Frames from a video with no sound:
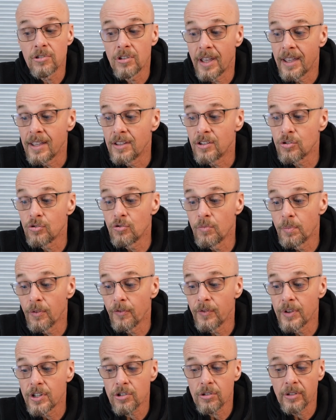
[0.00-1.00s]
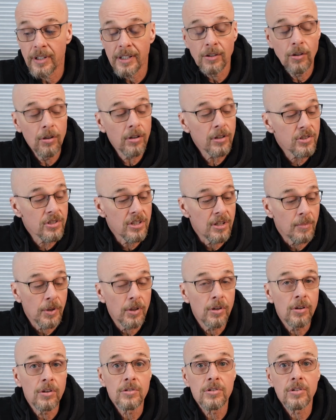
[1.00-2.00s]
they superficially look
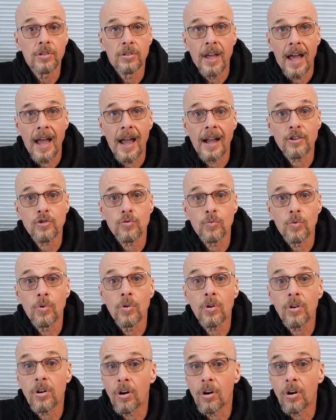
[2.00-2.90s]
similar to the actual